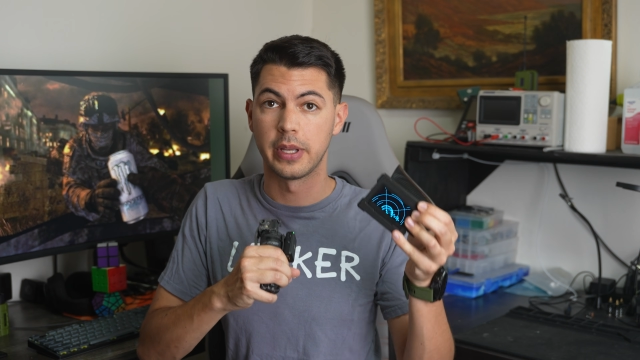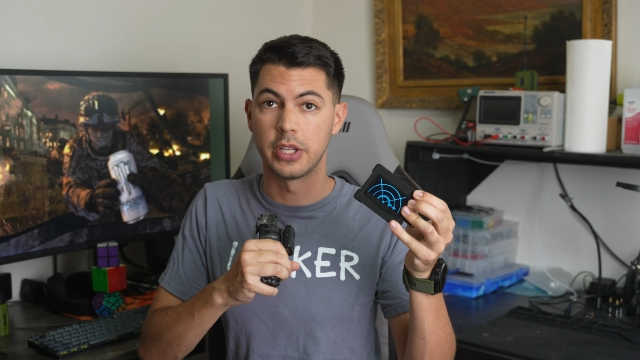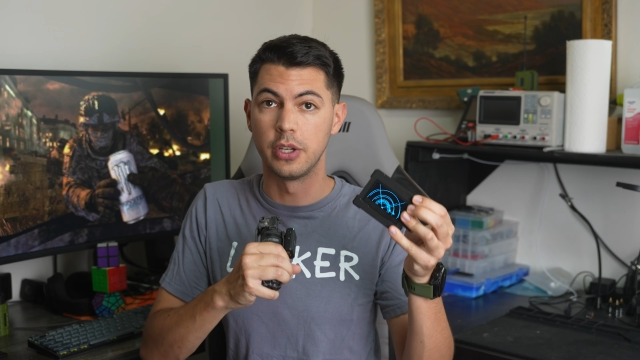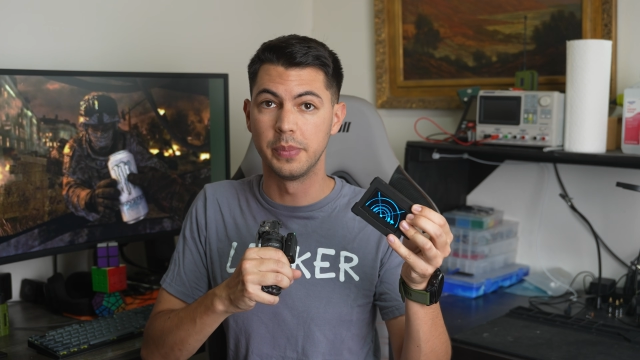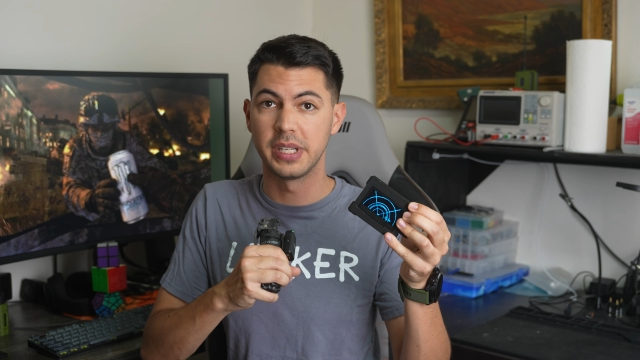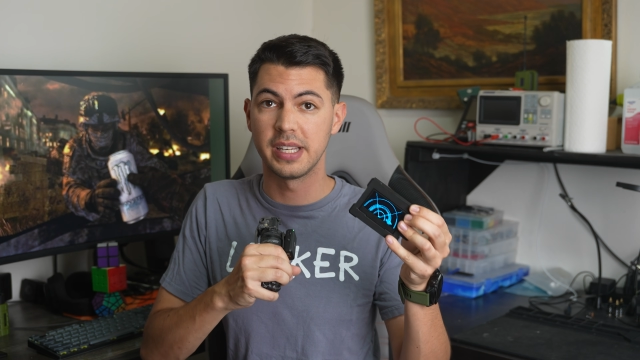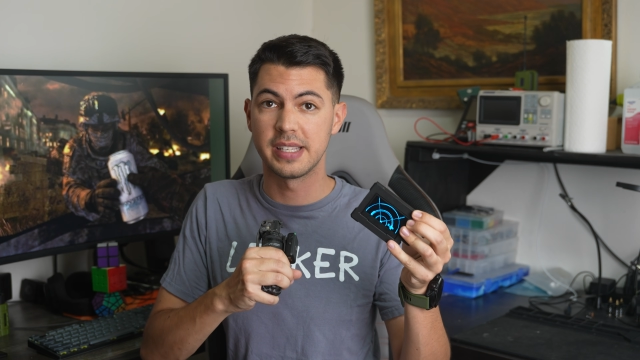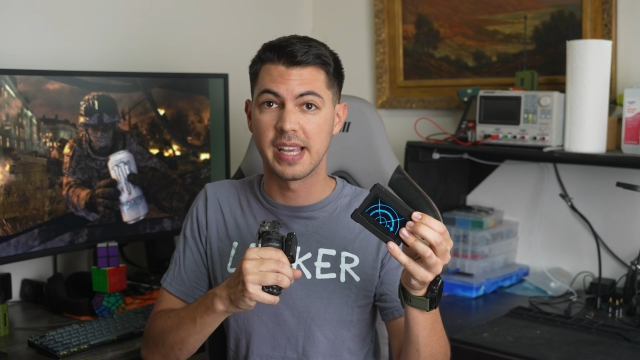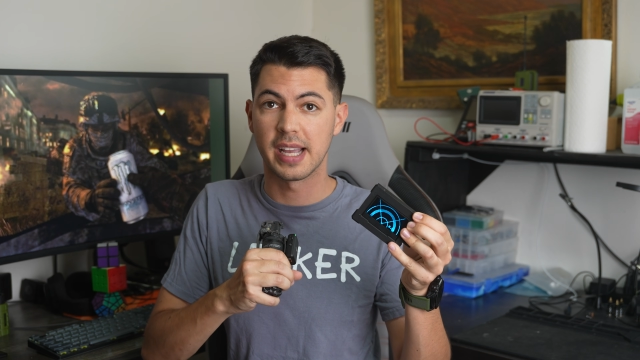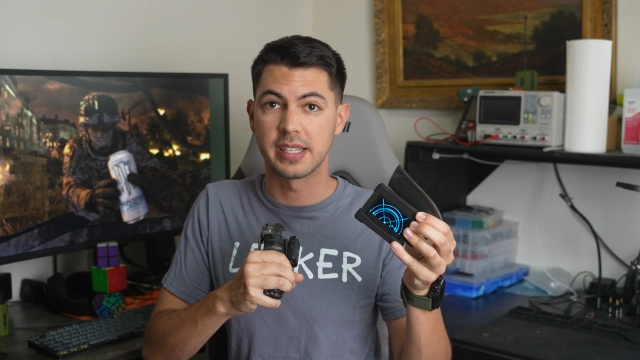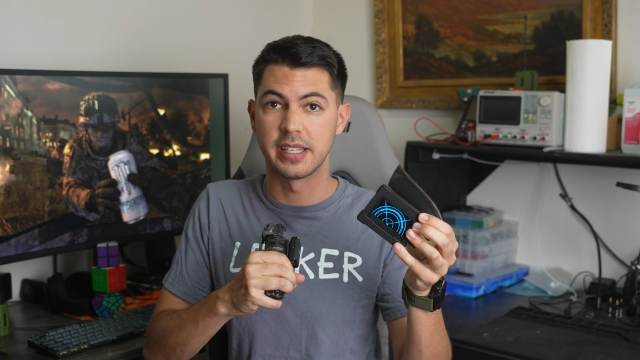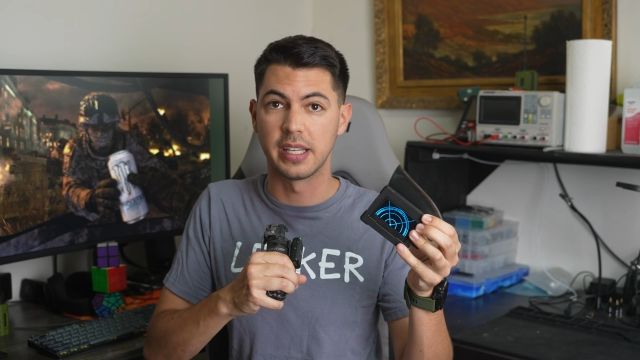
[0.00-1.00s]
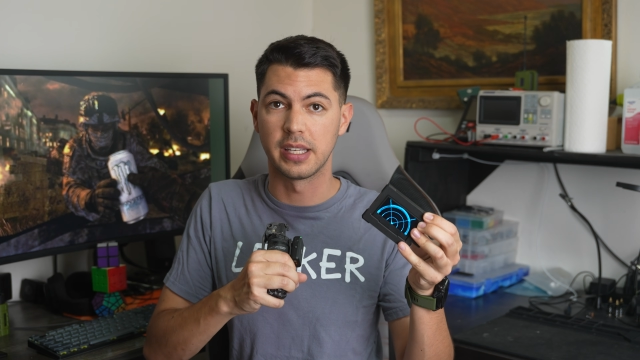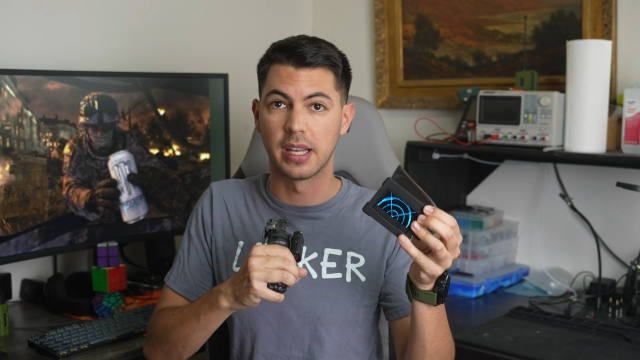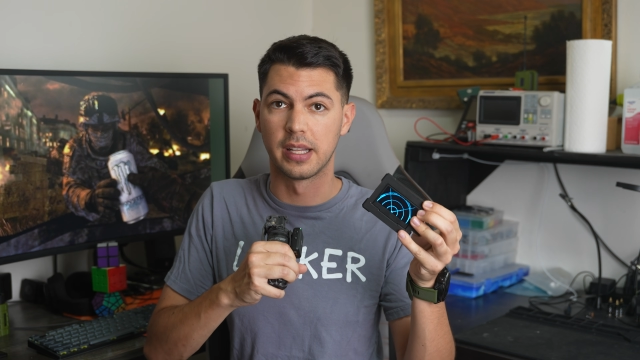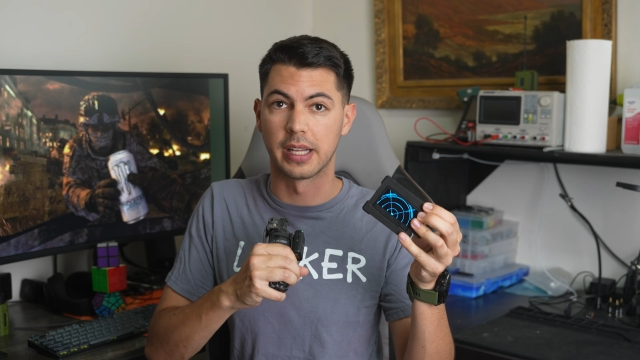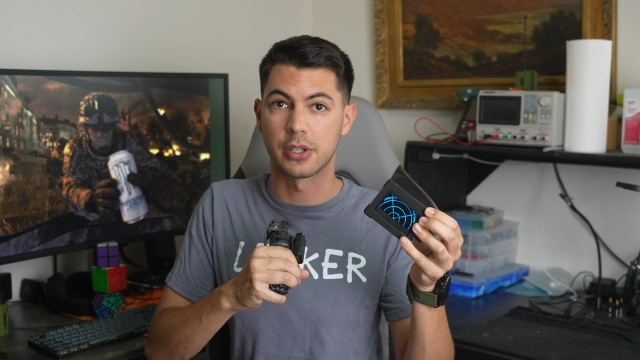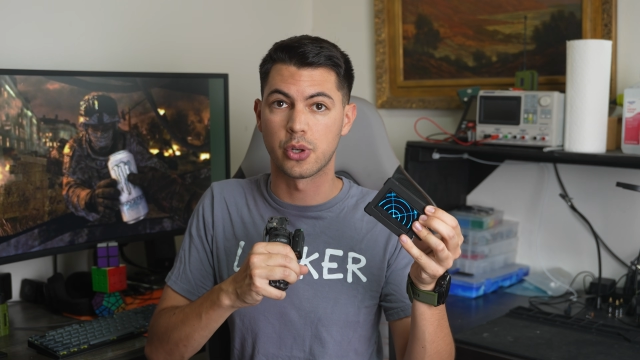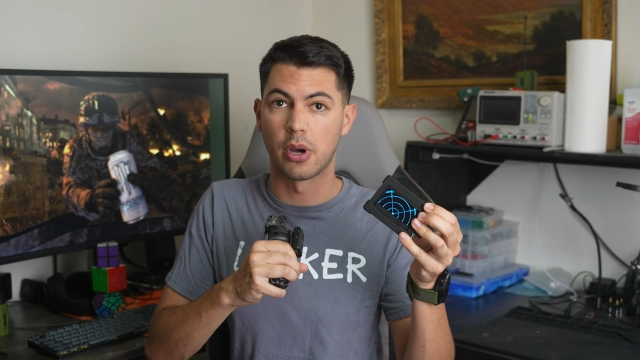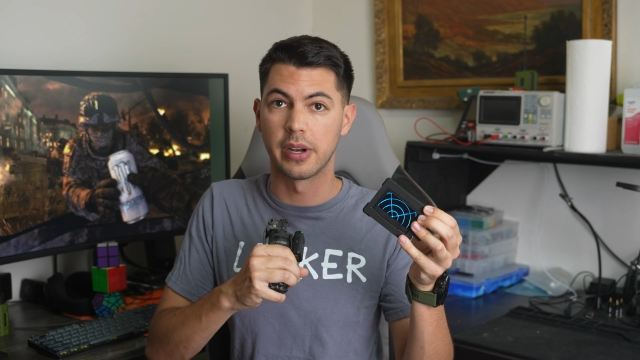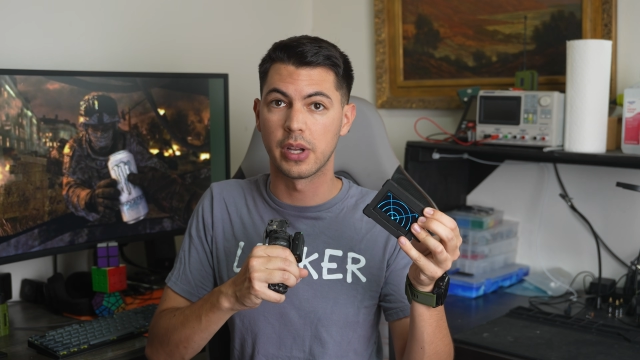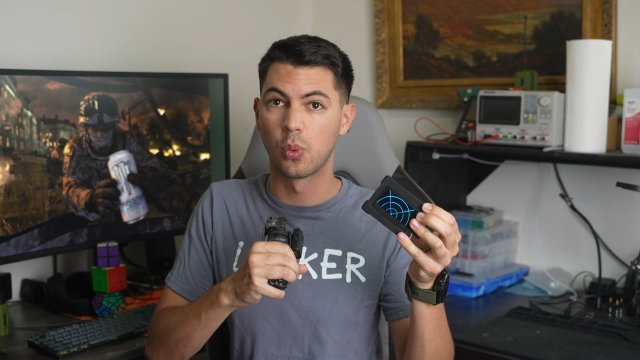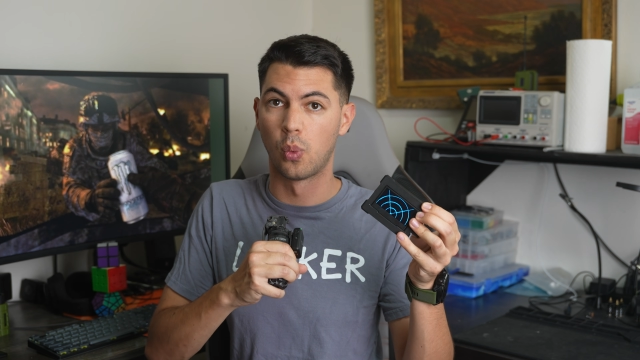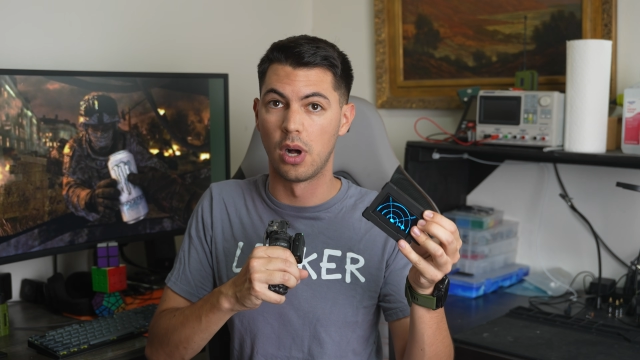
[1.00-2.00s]
human-detecting
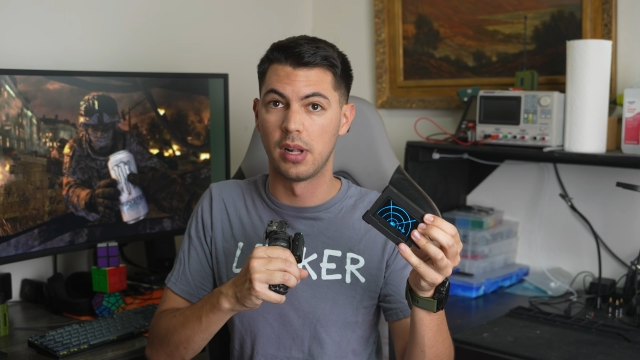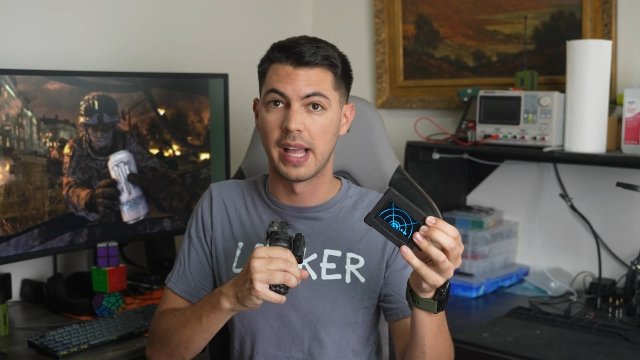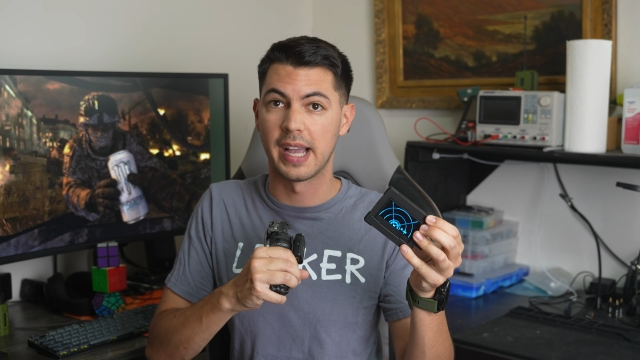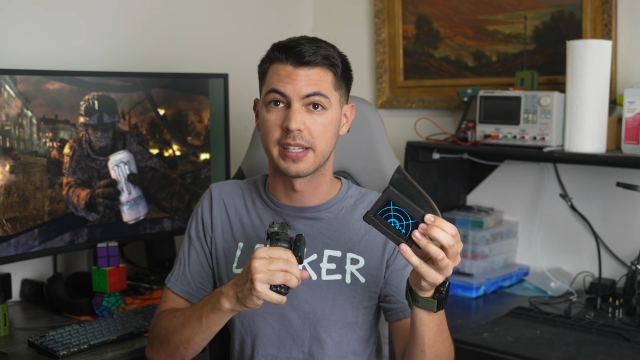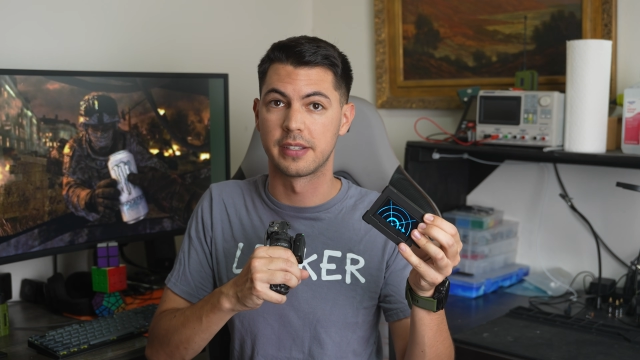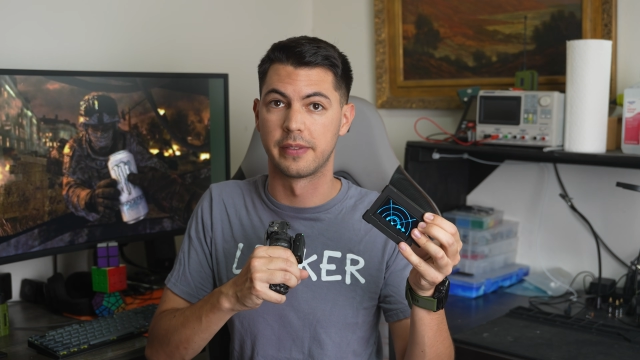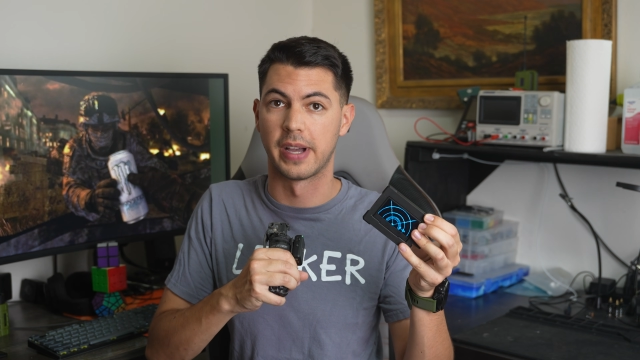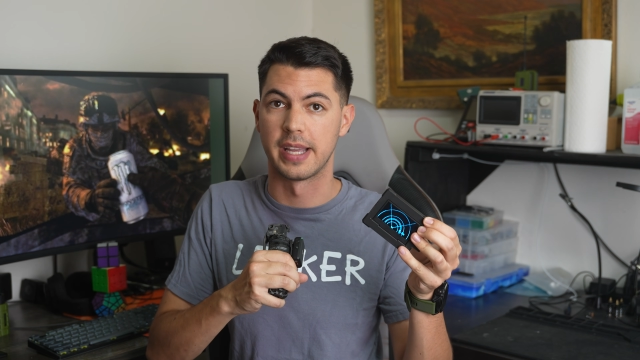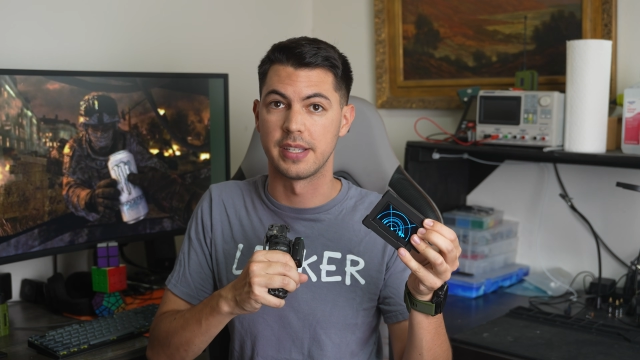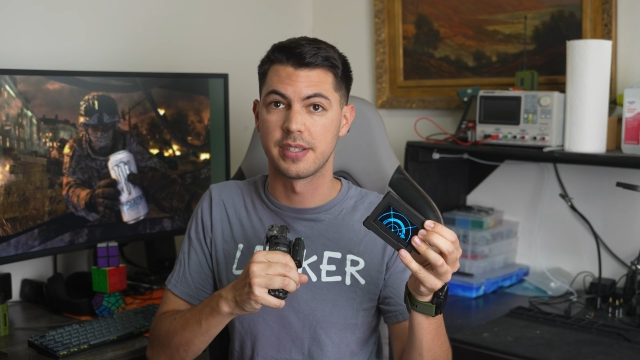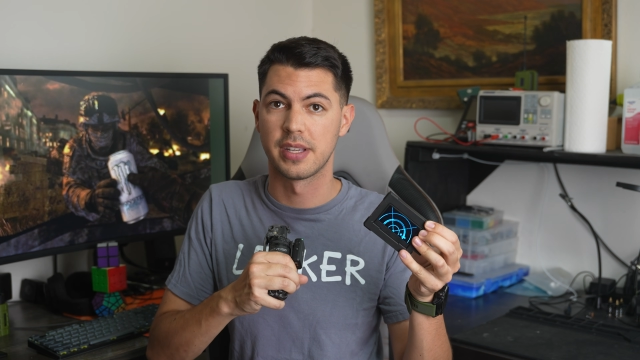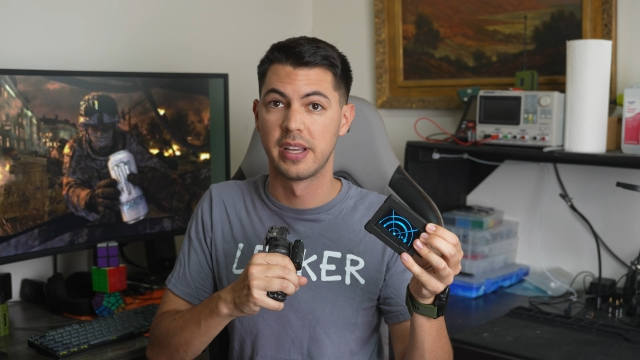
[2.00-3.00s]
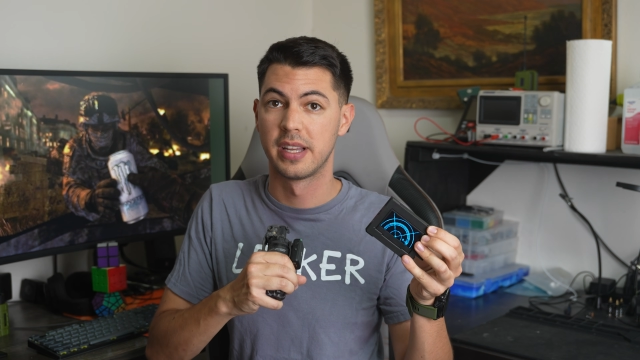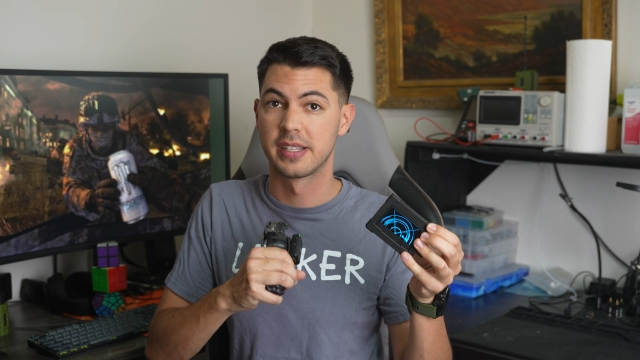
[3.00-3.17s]
electronic wall hack device.